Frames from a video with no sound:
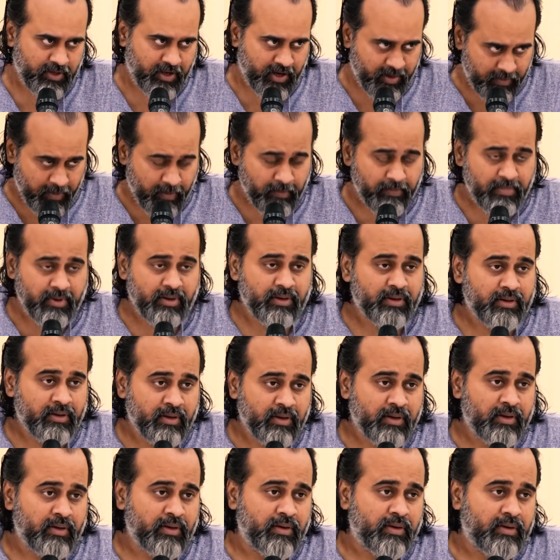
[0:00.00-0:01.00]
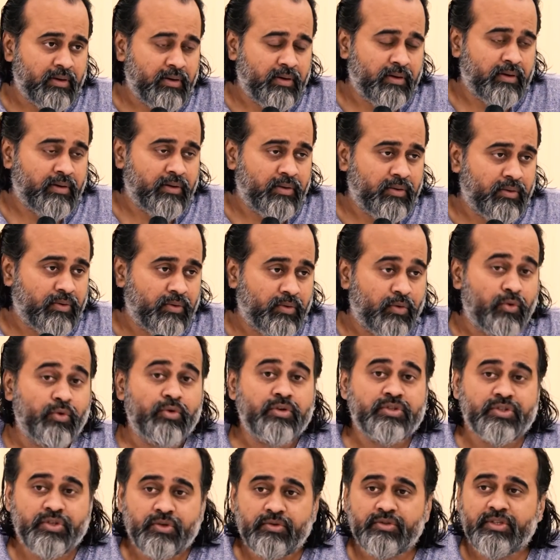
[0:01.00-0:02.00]
Remember, who
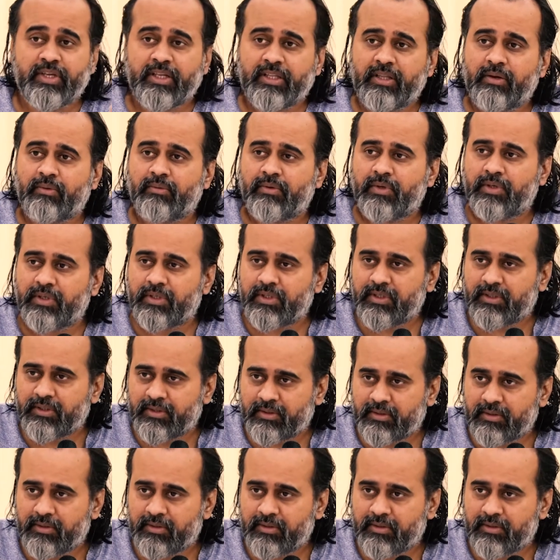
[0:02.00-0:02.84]
is using the word?